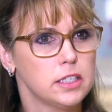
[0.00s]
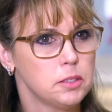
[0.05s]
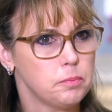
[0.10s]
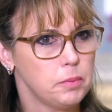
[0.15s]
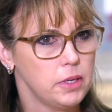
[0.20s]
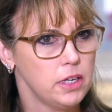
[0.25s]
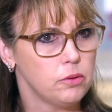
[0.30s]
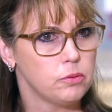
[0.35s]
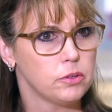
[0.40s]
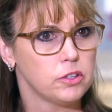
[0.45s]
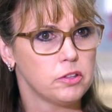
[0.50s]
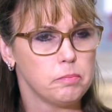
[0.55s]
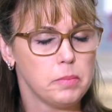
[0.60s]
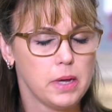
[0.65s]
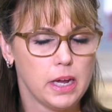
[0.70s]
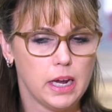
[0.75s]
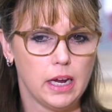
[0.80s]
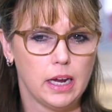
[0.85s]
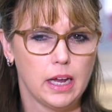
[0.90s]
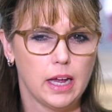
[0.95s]
to speak with
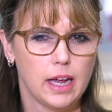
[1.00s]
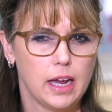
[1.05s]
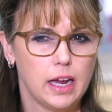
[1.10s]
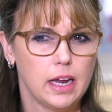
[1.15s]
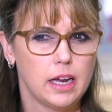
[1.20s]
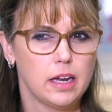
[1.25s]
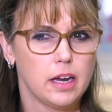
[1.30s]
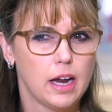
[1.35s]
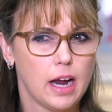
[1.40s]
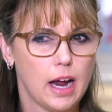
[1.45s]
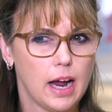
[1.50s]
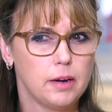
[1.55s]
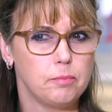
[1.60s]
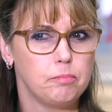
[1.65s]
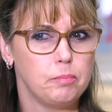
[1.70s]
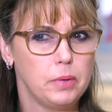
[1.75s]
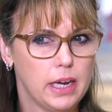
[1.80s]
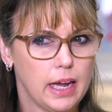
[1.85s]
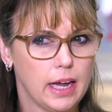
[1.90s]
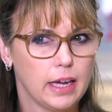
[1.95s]
me, I
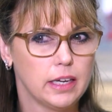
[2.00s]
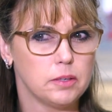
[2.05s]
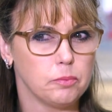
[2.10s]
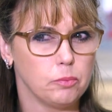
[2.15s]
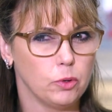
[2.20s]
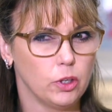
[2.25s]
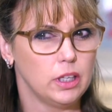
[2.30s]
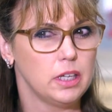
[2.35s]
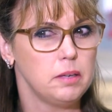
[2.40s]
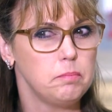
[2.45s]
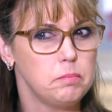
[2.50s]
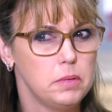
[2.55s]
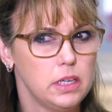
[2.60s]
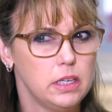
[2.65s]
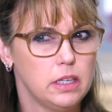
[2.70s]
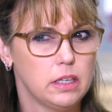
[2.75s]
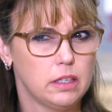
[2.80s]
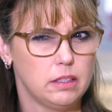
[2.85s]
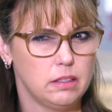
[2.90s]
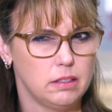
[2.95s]
began to really
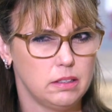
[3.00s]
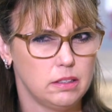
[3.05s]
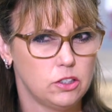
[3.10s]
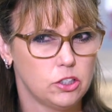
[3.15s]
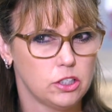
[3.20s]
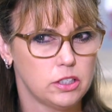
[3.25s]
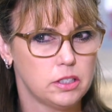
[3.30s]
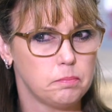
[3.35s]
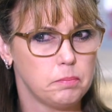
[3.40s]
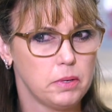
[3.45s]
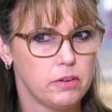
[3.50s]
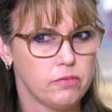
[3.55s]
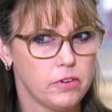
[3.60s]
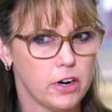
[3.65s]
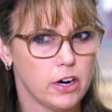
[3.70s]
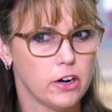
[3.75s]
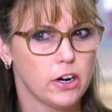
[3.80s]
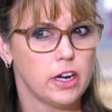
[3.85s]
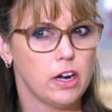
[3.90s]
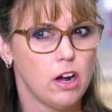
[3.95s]
be
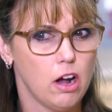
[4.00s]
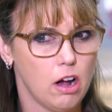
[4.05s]
very